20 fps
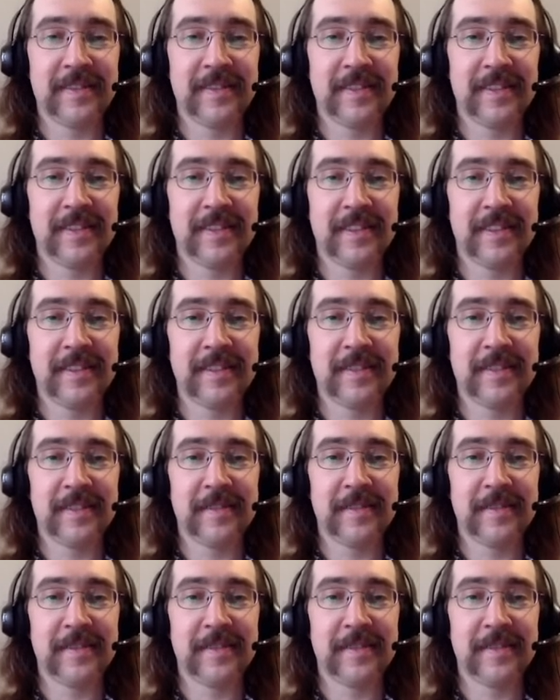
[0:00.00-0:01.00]

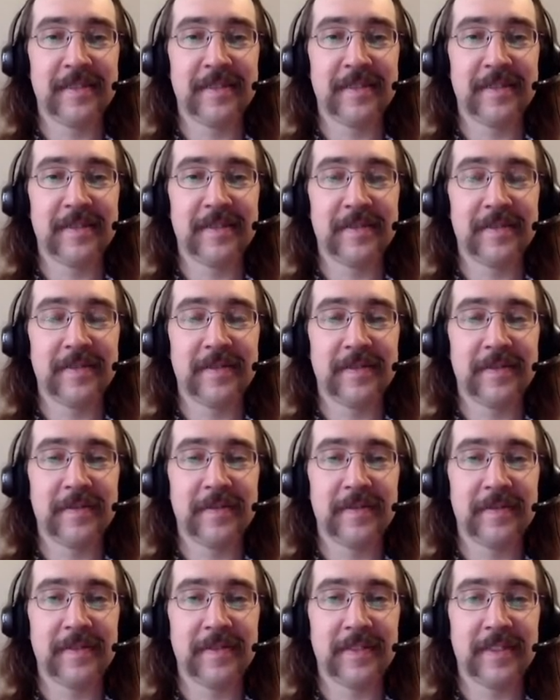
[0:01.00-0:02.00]

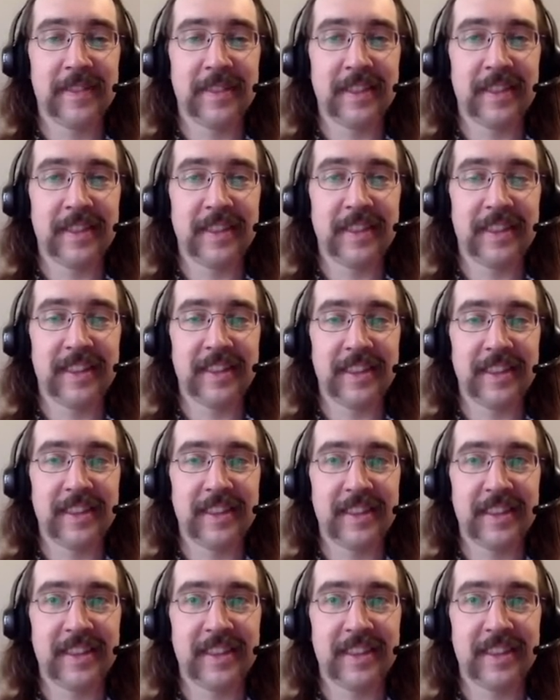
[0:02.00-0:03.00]

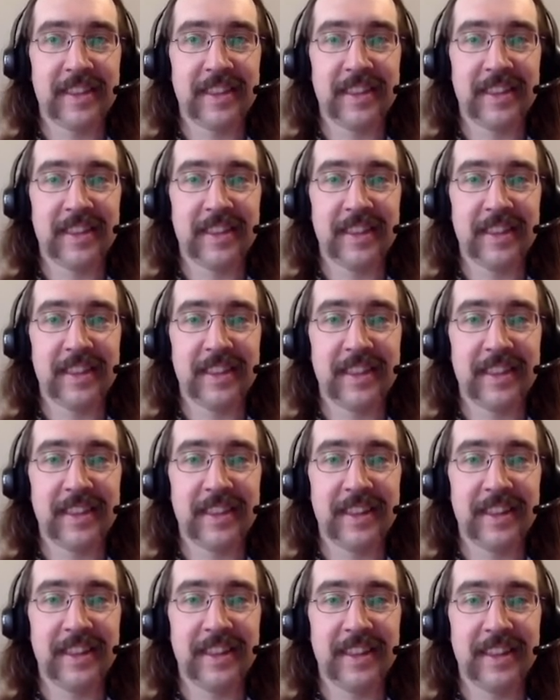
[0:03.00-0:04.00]

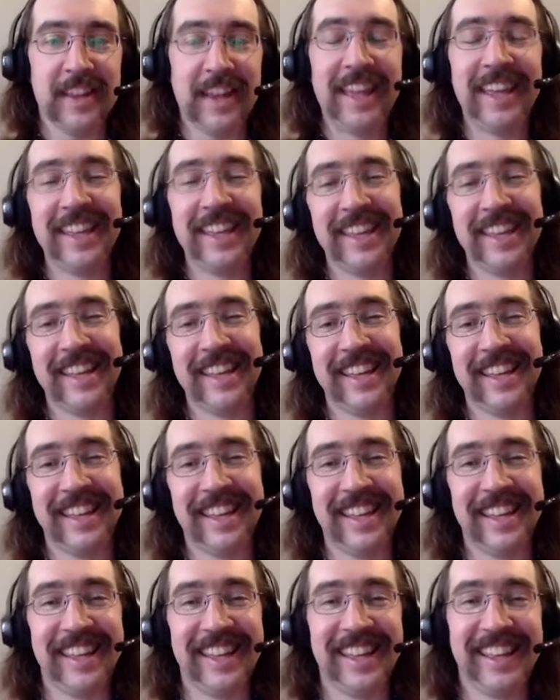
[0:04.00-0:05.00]

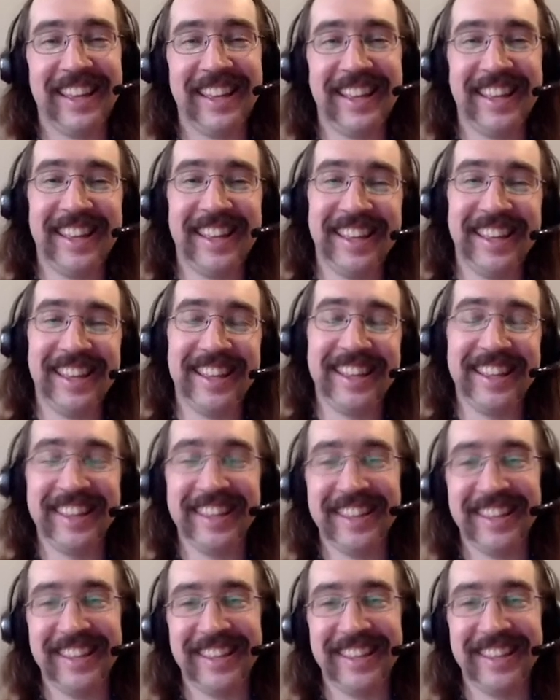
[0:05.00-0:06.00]

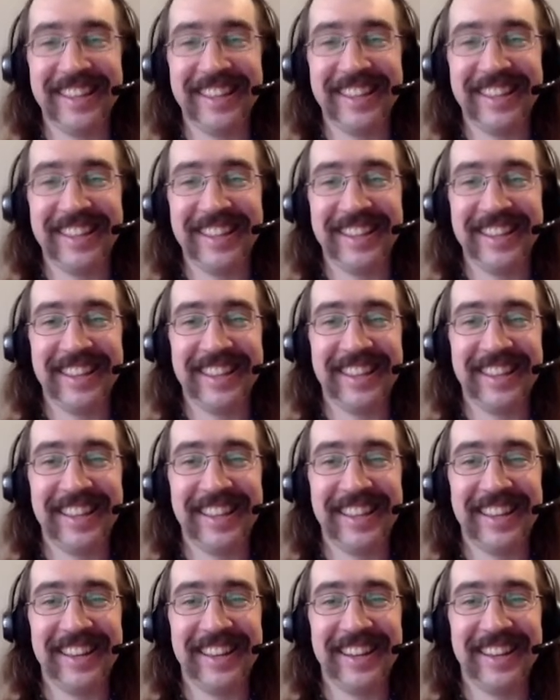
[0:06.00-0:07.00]

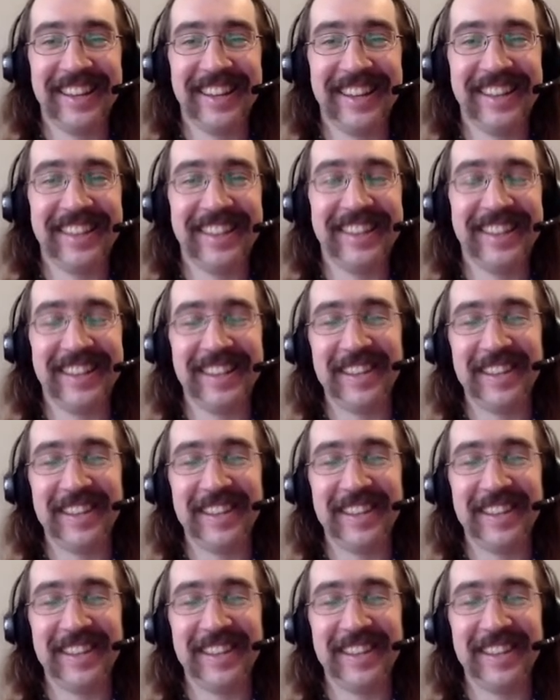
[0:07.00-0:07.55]
(not speaking)